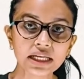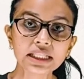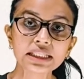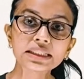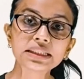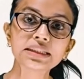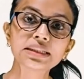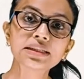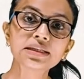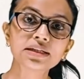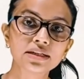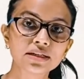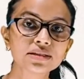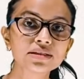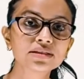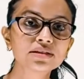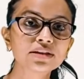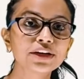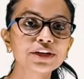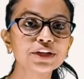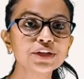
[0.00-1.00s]

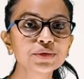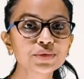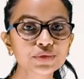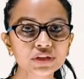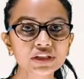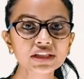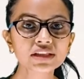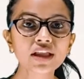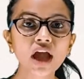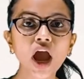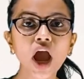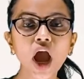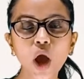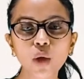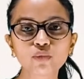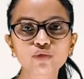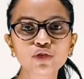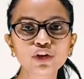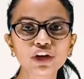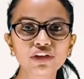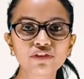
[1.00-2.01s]
thus reducing the
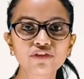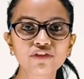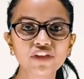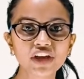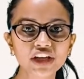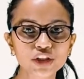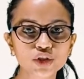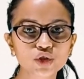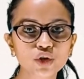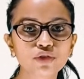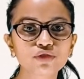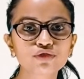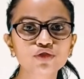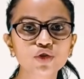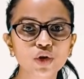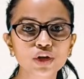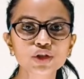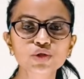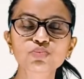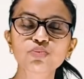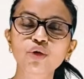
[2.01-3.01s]
harmful effects of
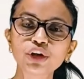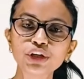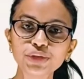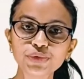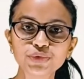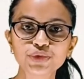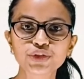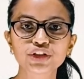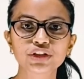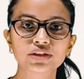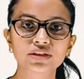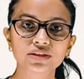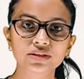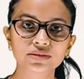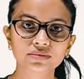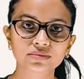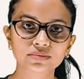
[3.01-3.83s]
noise pollution.